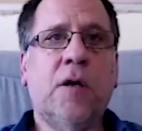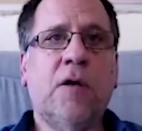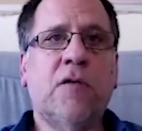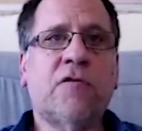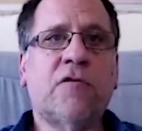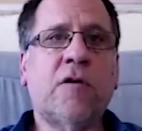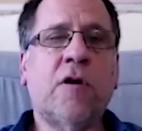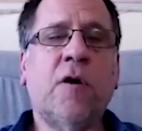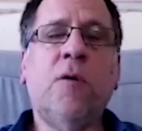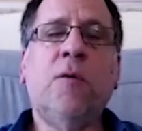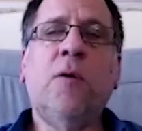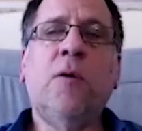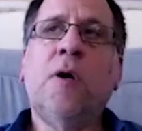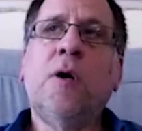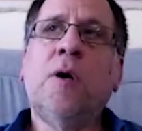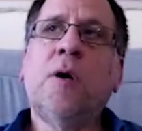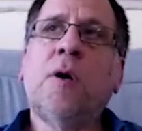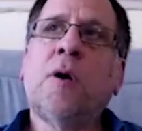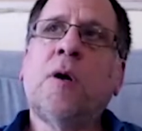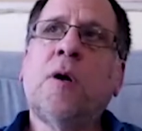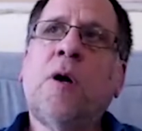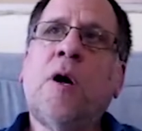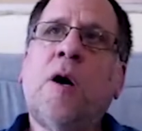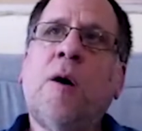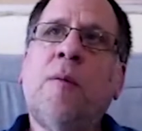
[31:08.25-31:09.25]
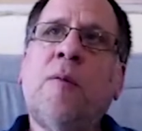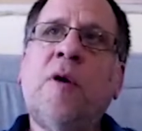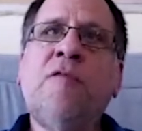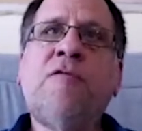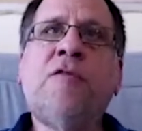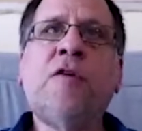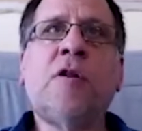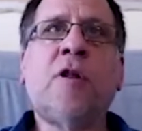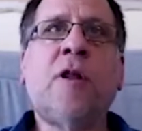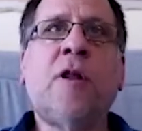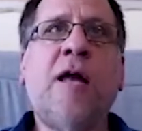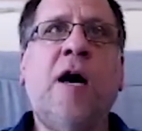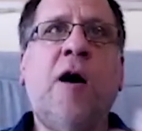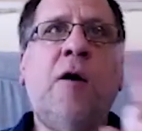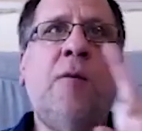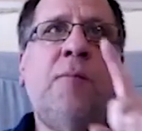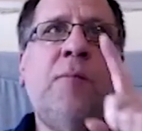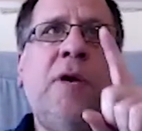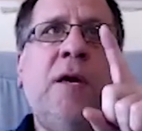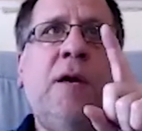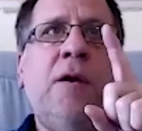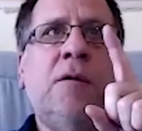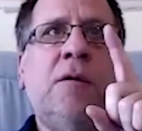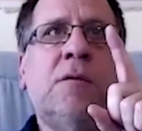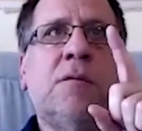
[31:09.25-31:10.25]
So, mm-hmm. uh, if you'll allow
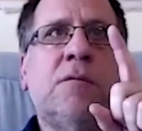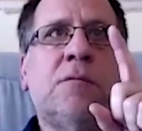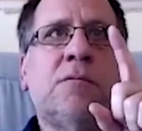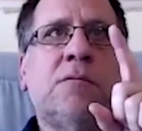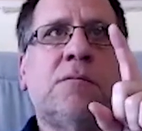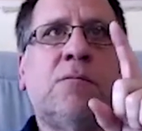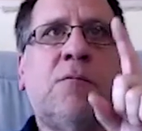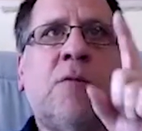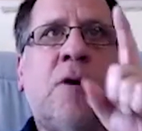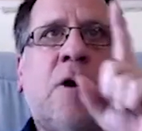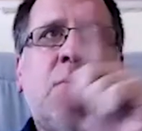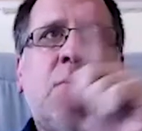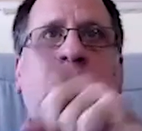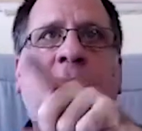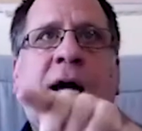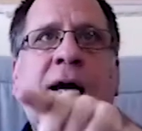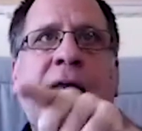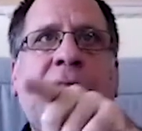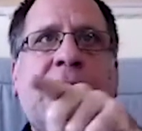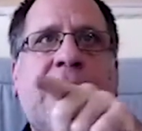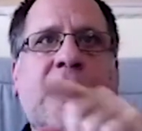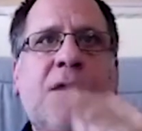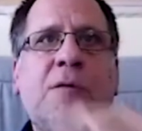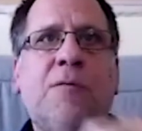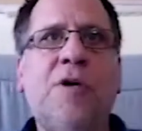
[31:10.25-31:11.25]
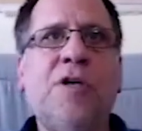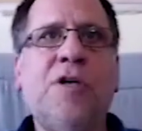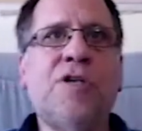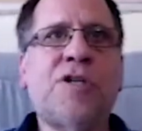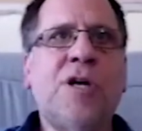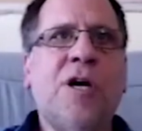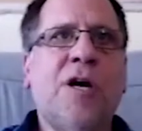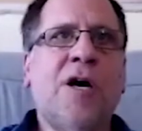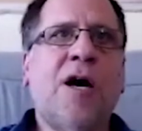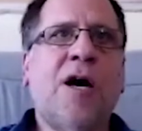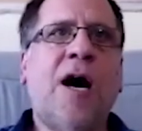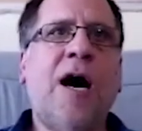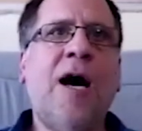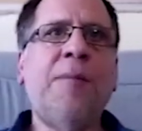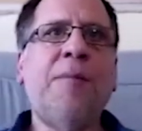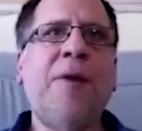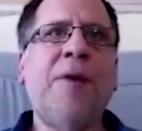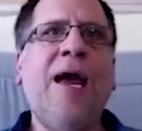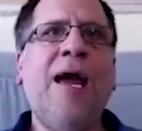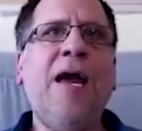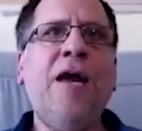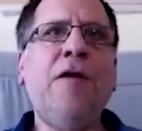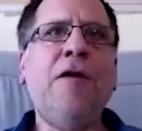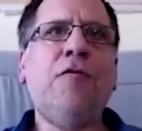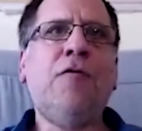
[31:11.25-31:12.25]
me my language, I'm
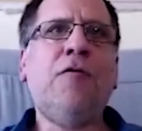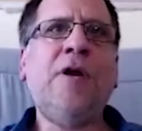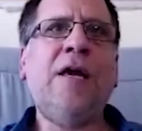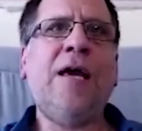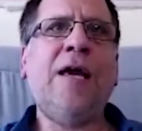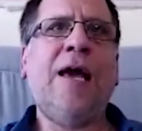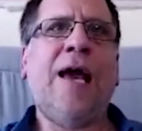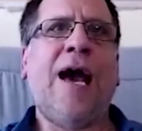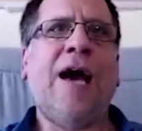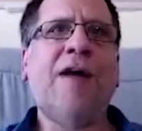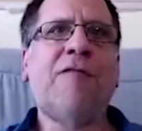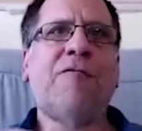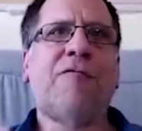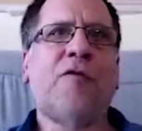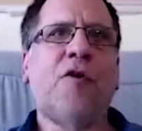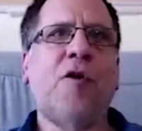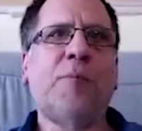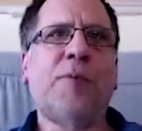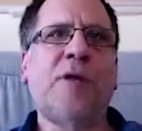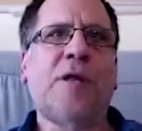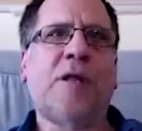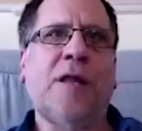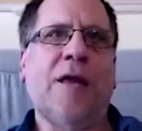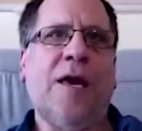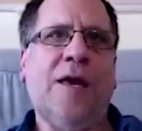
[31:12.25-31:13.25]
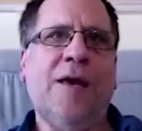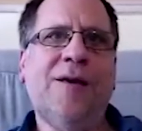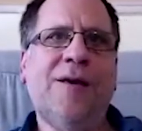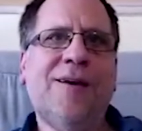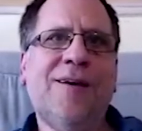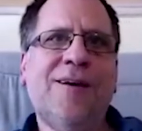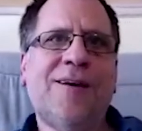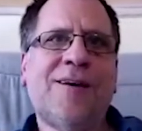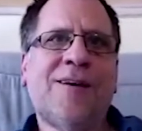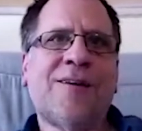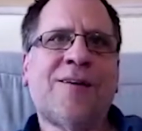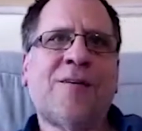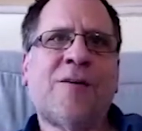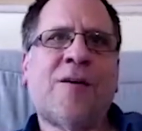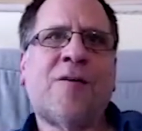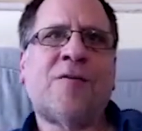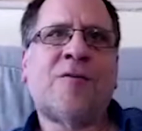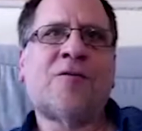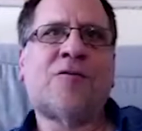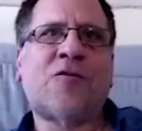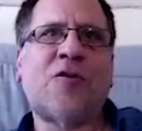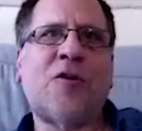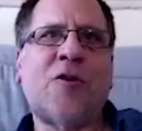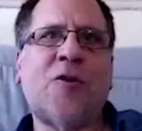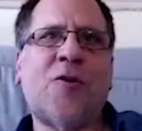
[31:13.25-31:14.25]
angry adverbially.
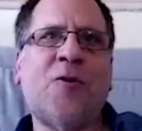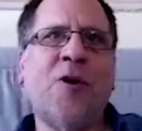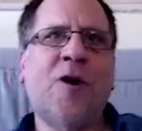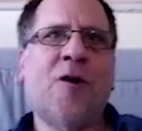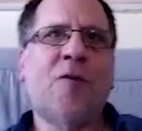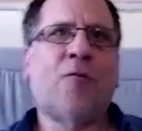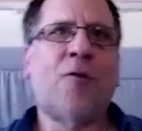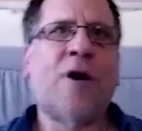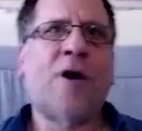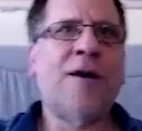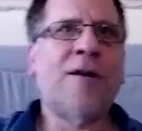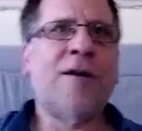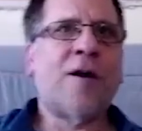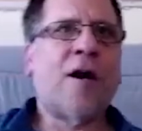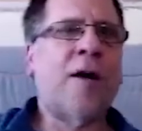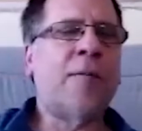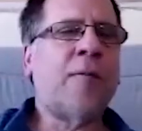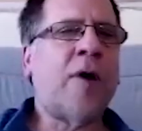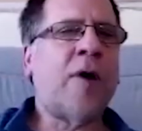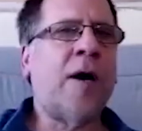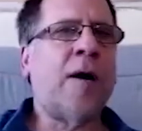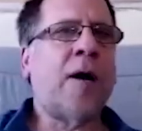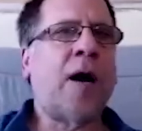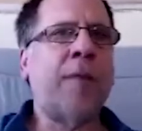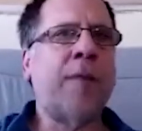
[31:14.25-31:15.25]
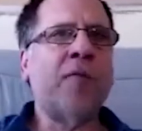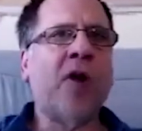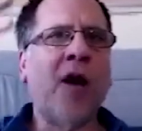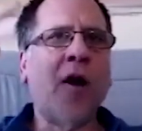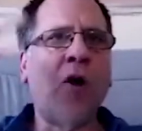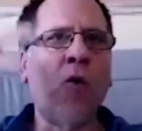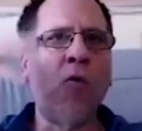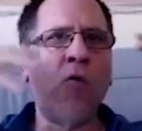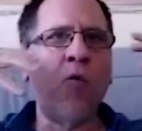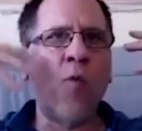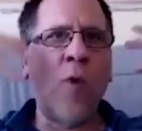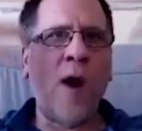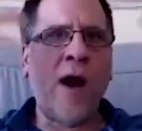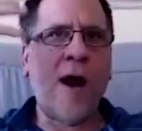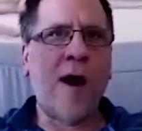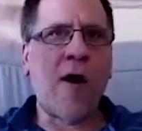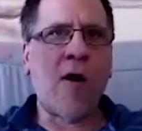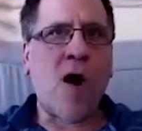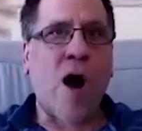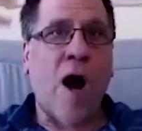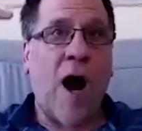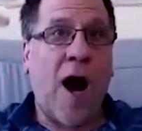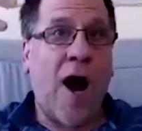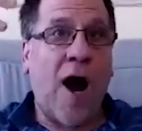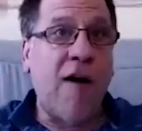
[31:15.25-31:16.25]
So, right, I, am not
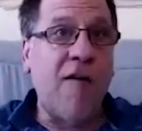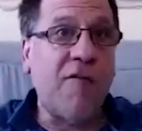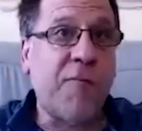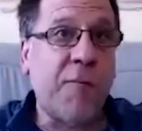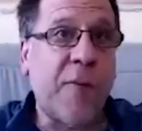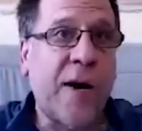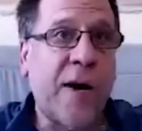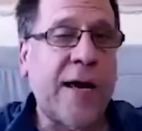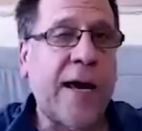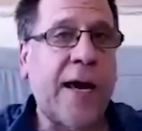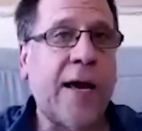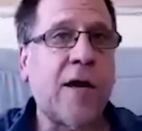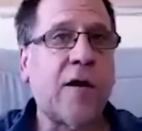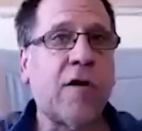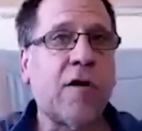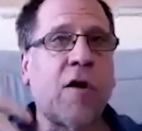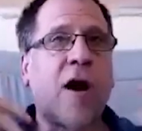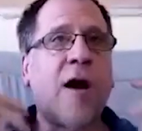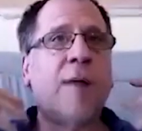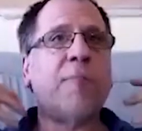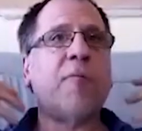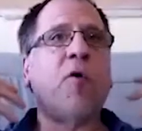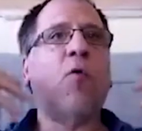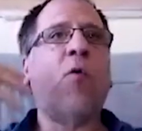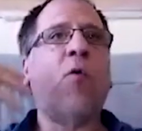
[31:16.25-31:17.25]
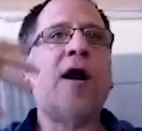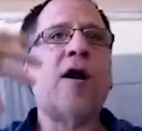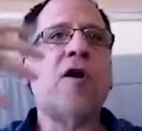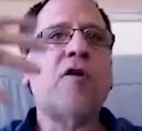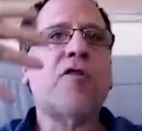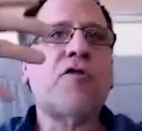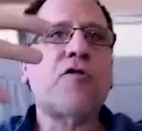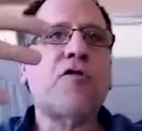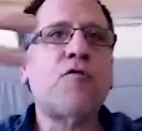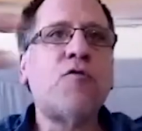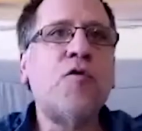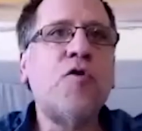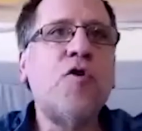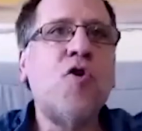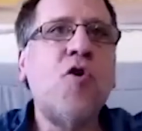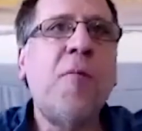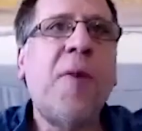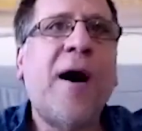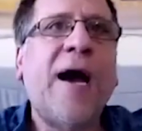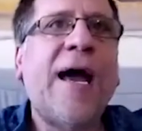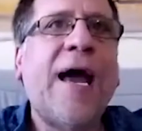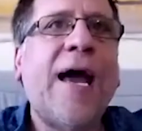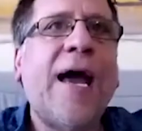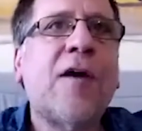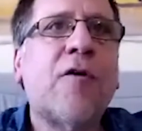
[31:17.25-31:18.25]
aware of my anger. I'm aware through
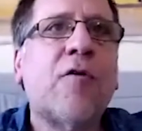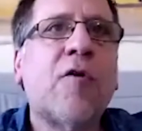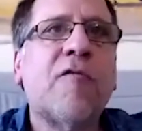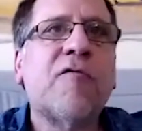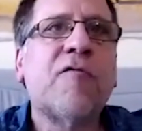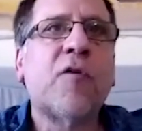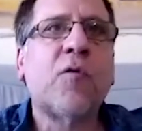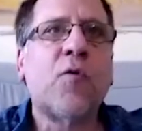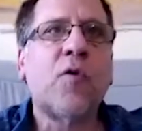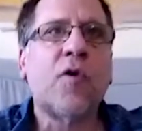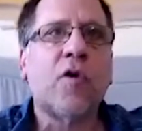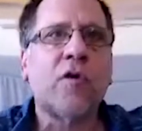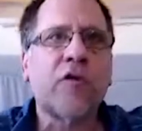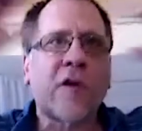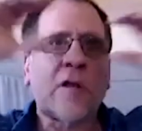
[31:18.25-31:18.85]
my anger of the world.